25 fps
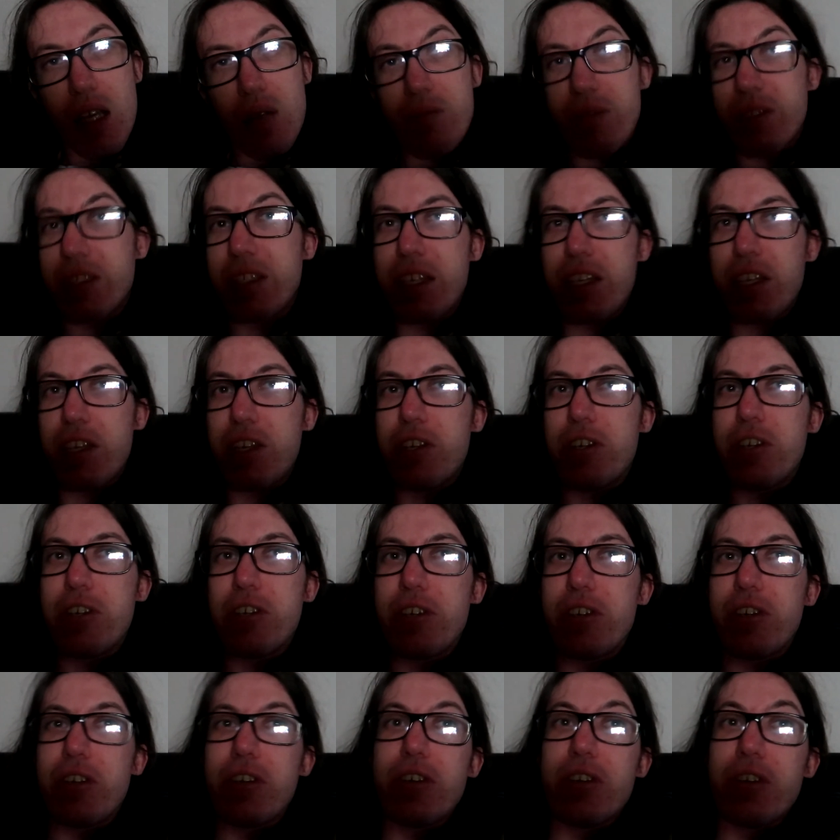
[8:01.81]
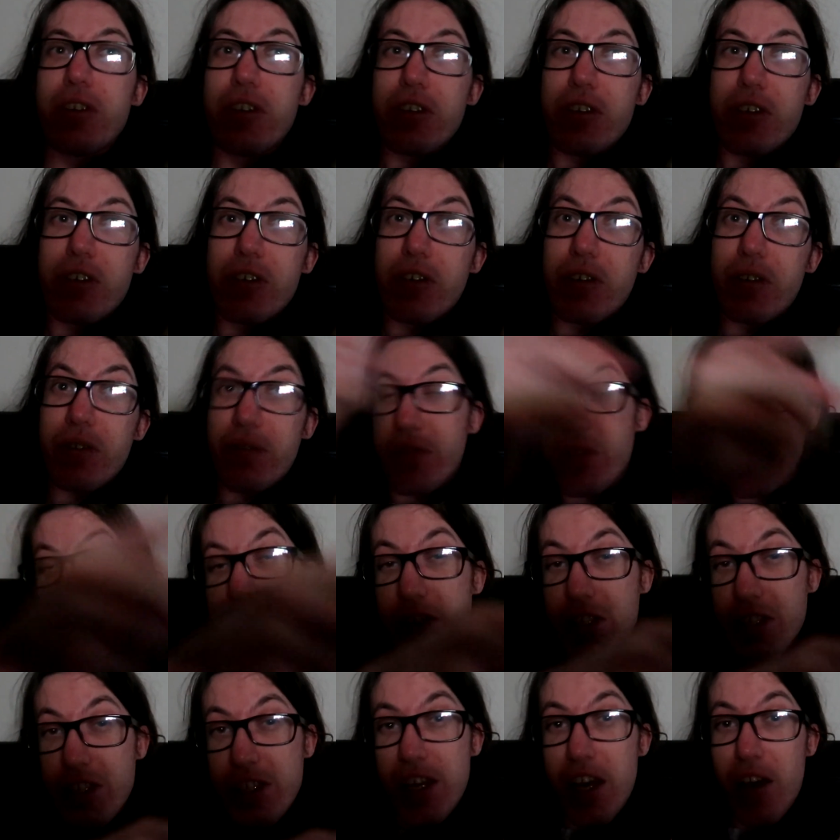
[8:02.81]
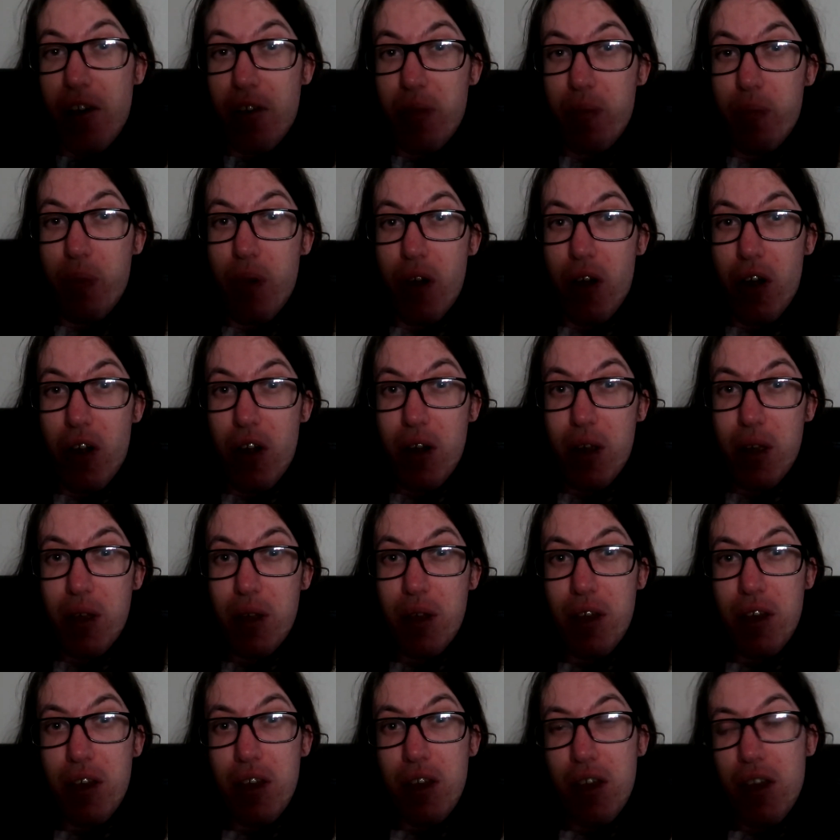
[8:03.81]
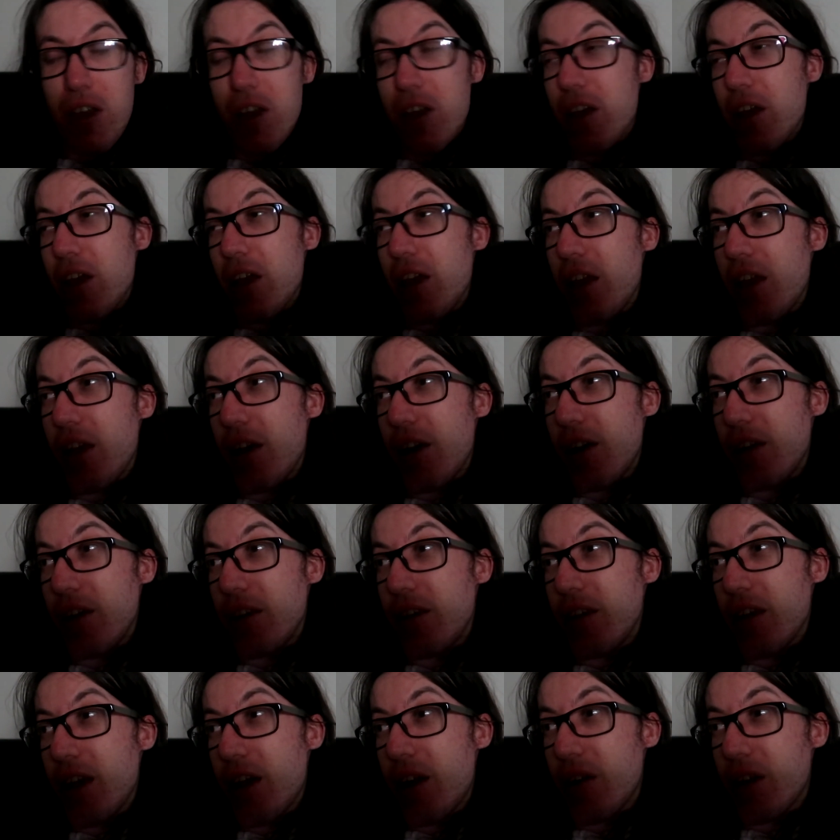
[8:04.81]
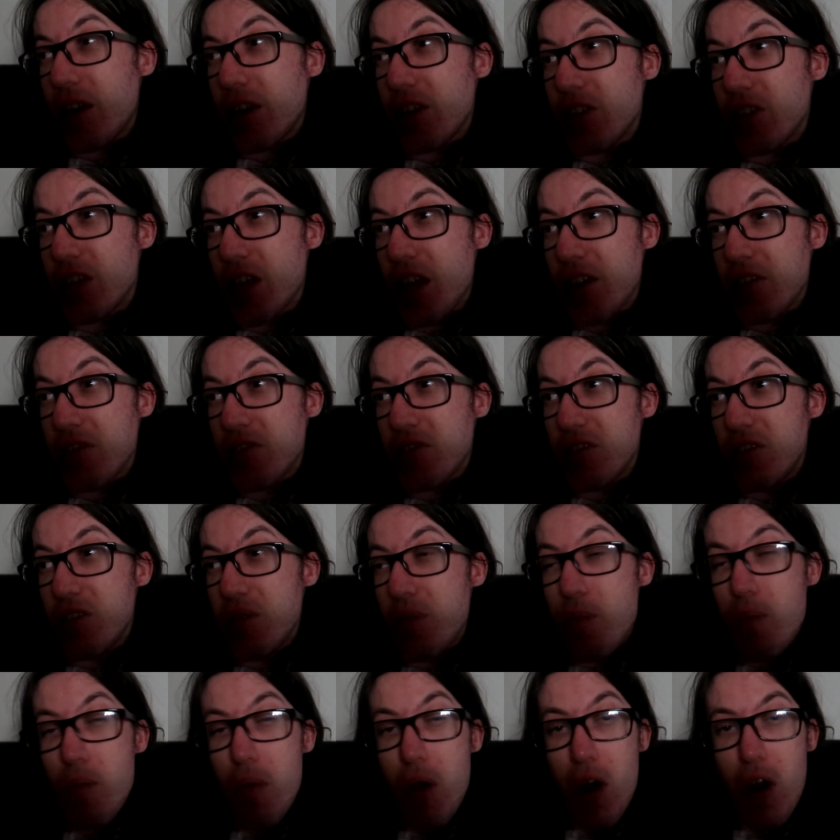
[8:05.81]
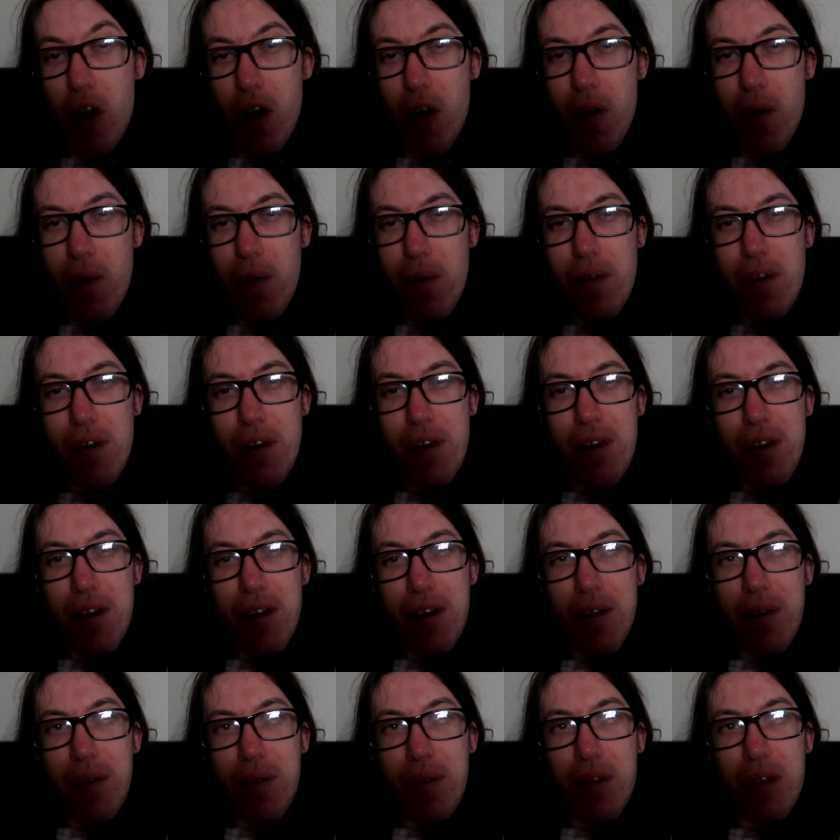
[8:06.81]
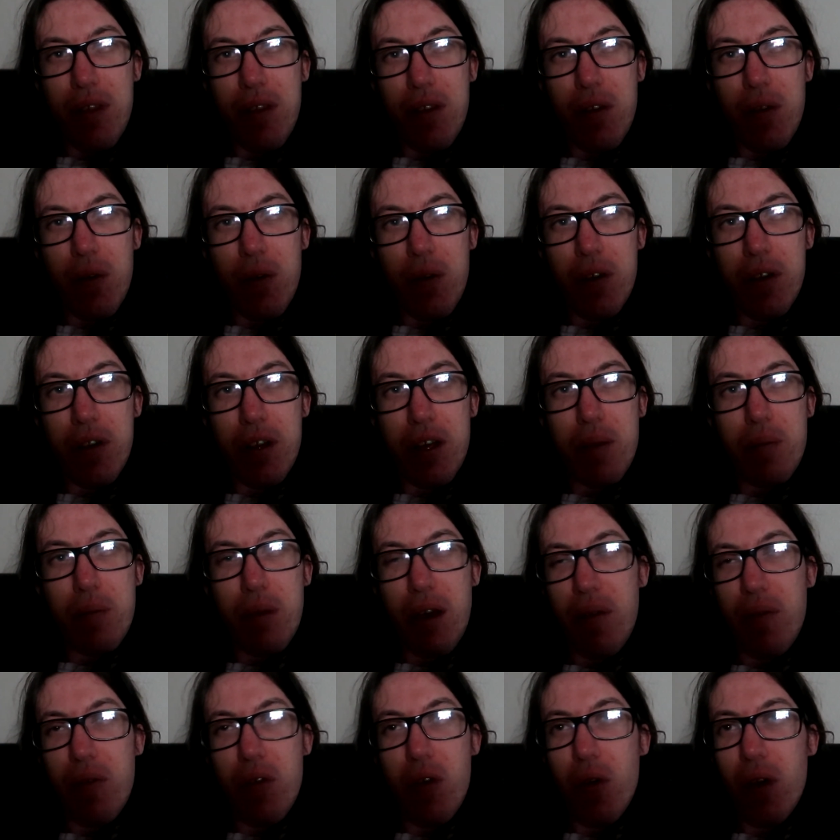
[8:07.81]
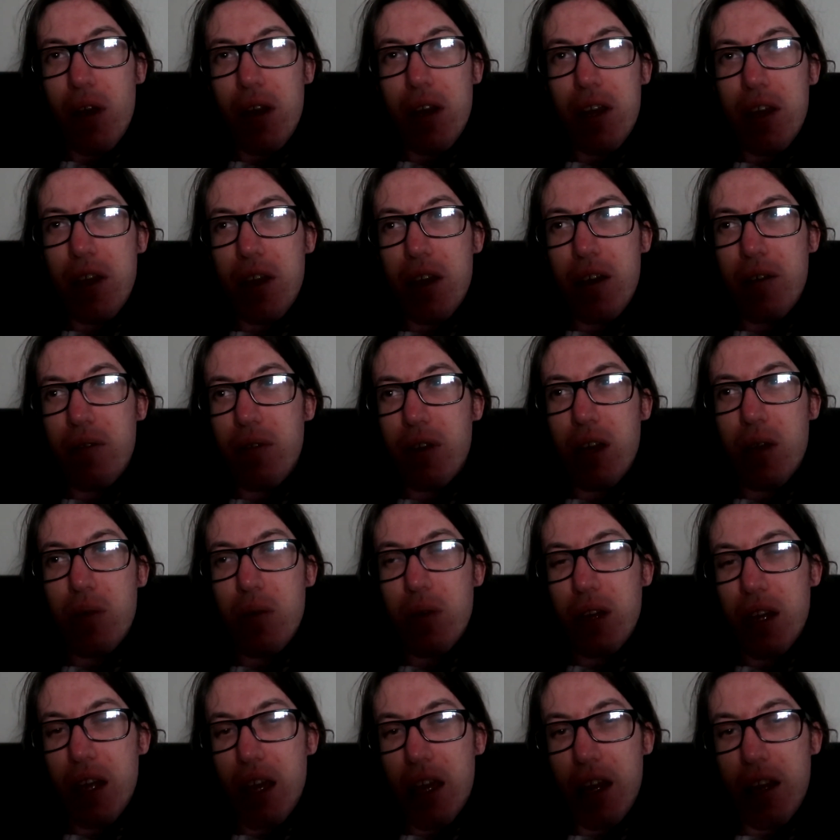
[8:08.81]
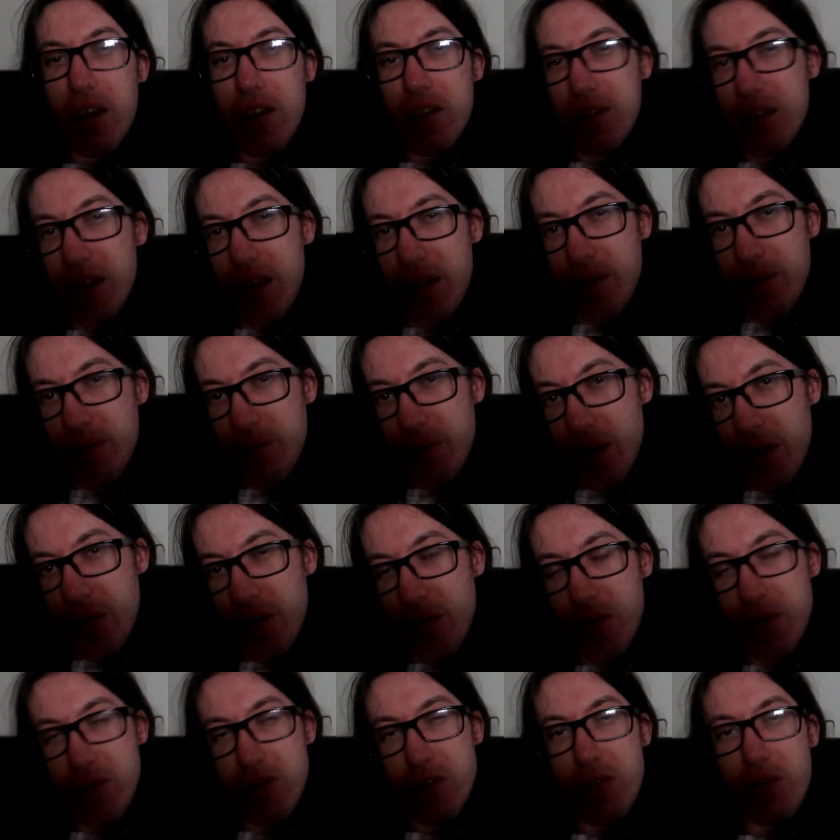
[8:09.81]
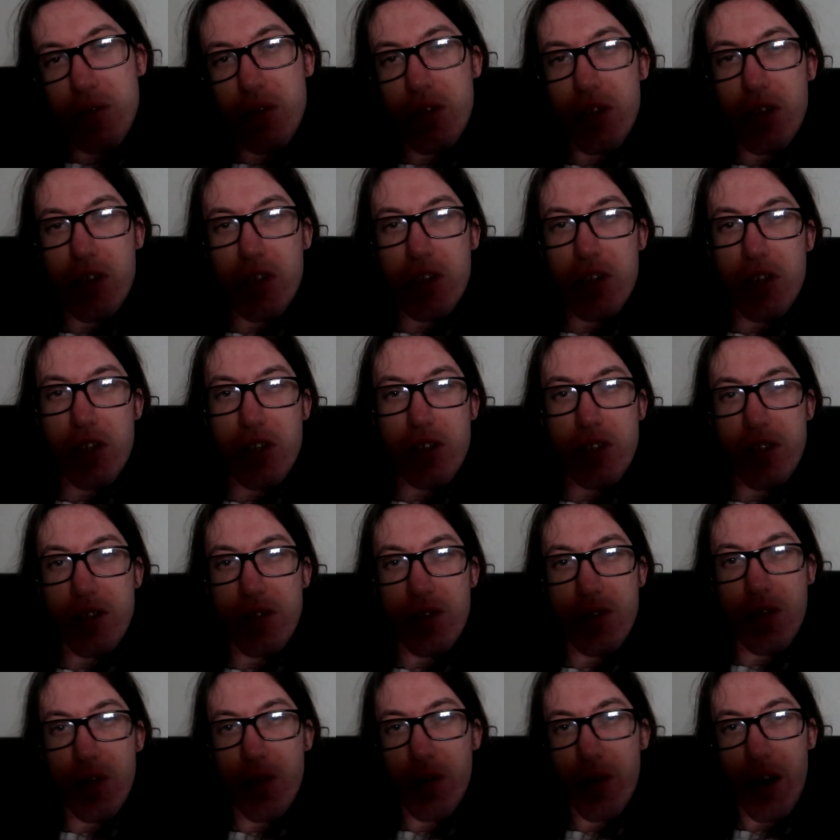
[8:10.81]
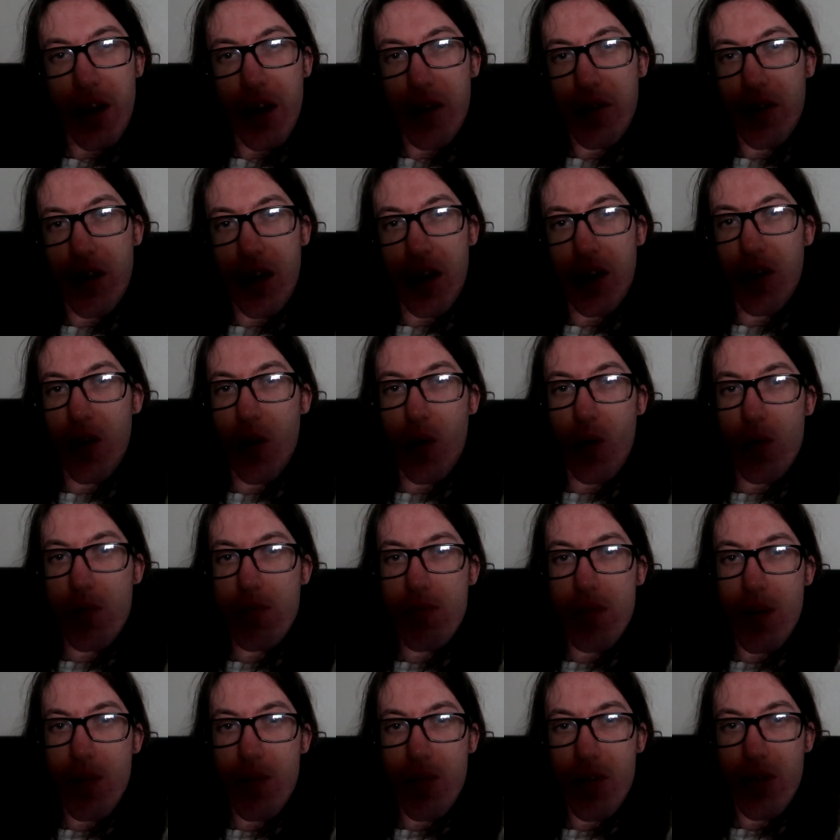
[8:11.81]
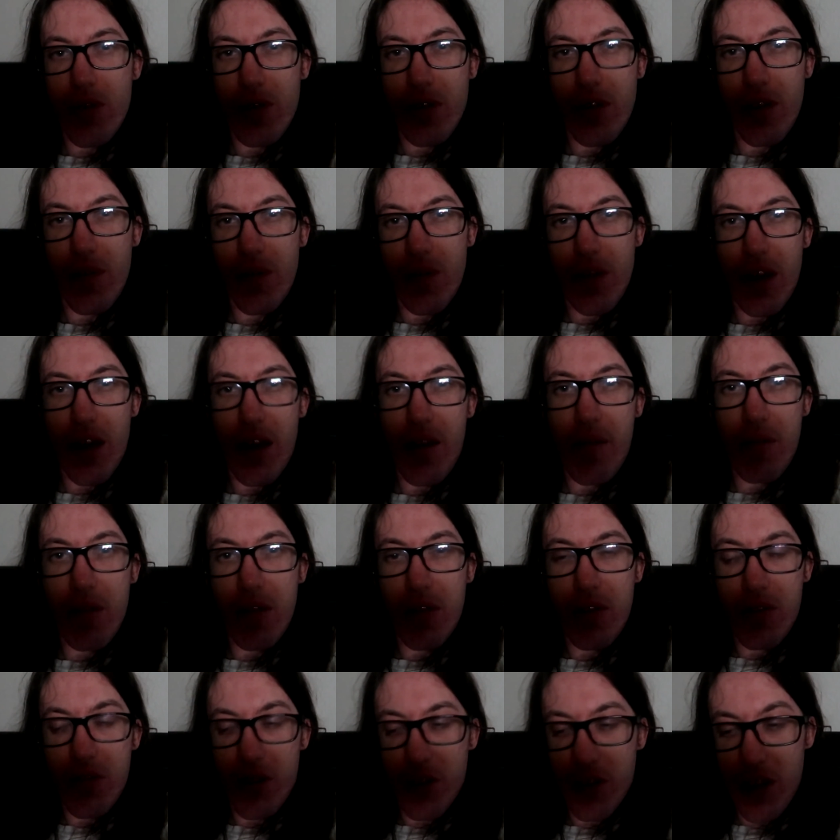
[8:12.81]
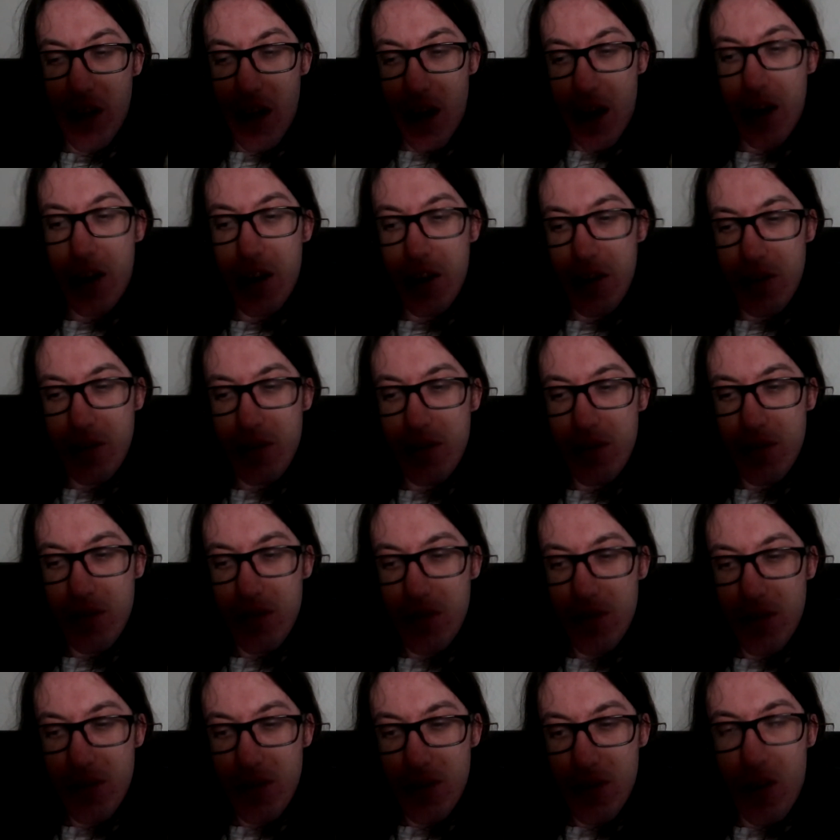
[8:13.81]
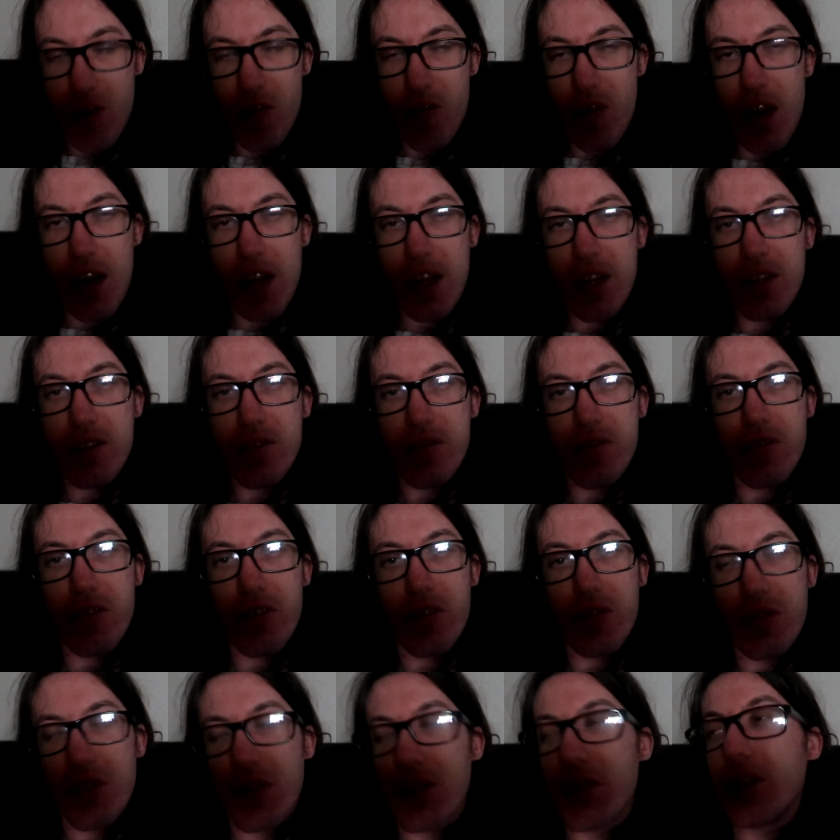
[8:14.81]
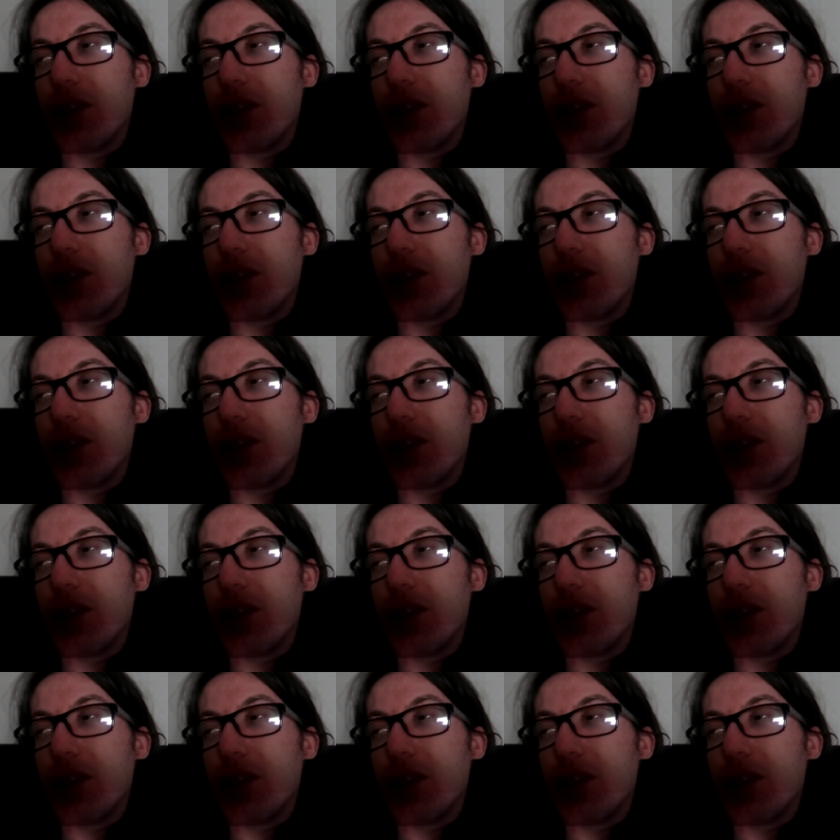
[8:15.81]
sit here, finish South Park, and I'll catch you guys tomorrow with a new clip. I have no idea. I forget what day it is. I have my phone's over there charging, so I I don't remember if I haven't looked at it already. So